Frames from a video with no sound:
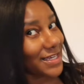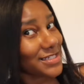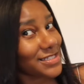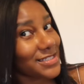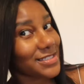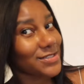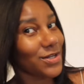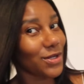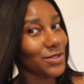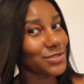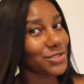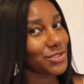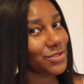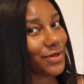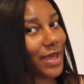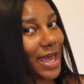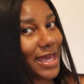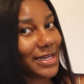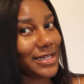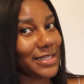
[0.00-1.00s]
this told
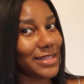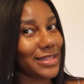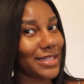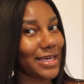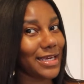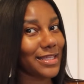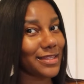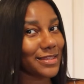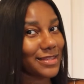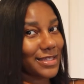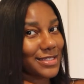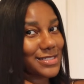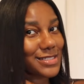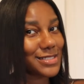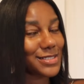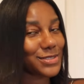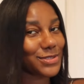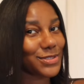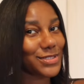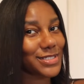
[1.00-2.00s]
you anything, this
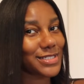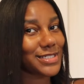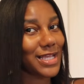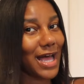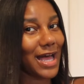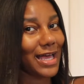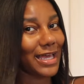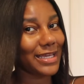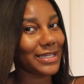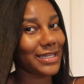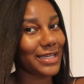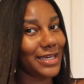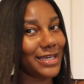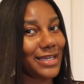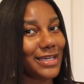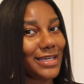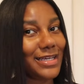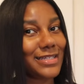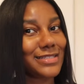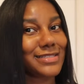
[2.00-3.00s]
is your sign
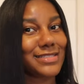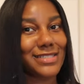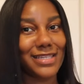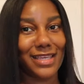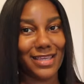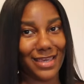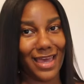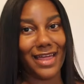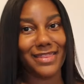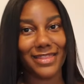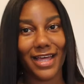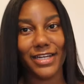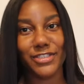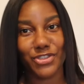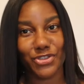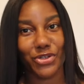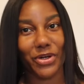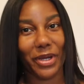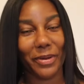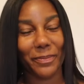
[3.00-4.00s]
to get that
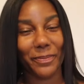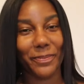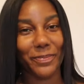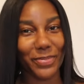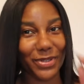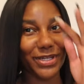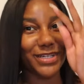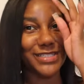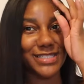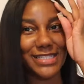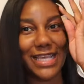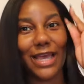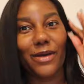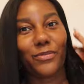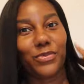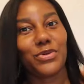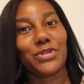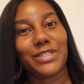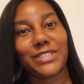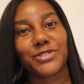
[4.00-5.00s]
trim, because
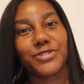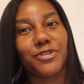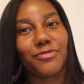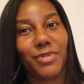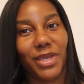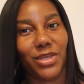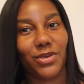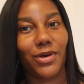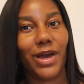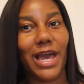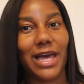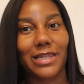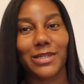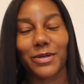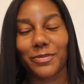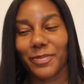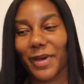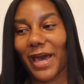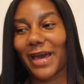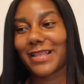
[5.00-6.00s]
it will literally make your hair
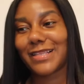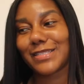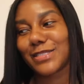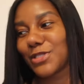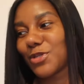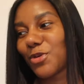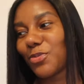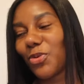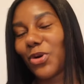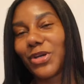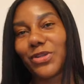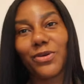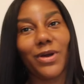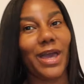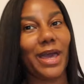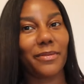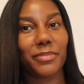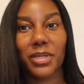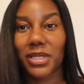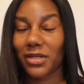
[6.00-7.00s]
look better. There's no point your
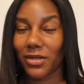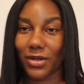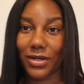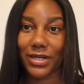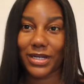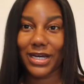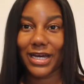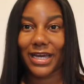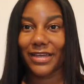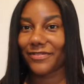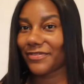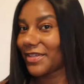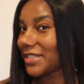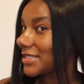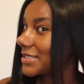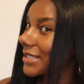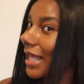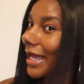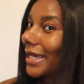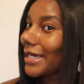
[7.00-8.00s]
hair being longer if
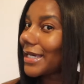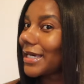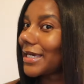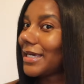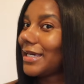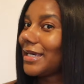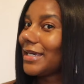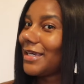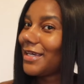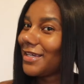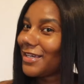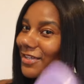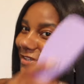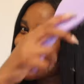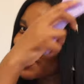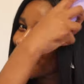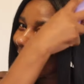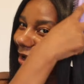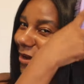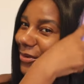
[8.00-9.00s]
it's like,
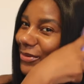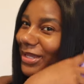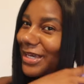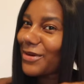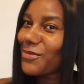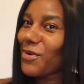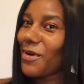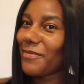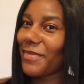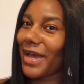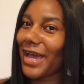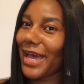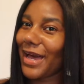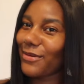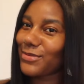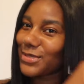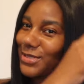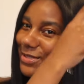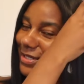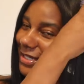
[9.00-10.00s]
you know, like what my
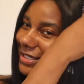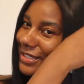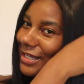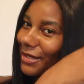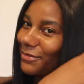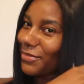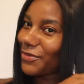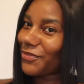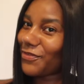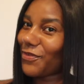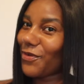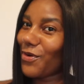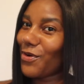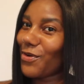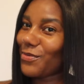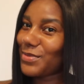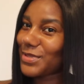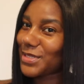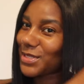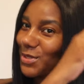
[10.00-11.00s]
hair was looking like
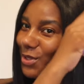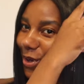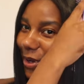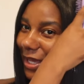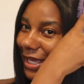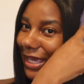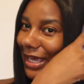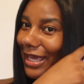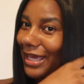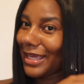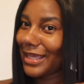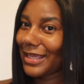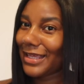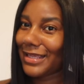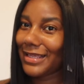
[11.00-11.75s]
before was not it.